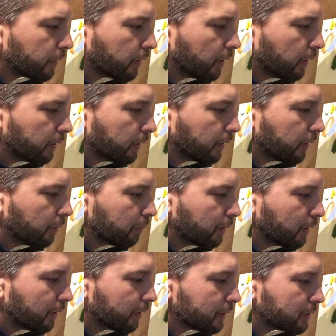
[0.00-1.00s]
a little bit
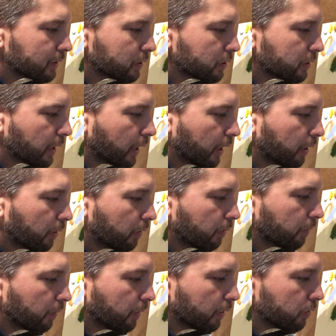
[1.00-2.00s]
of this shadow
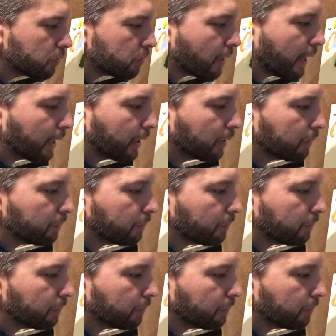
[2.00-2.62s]
and drag it.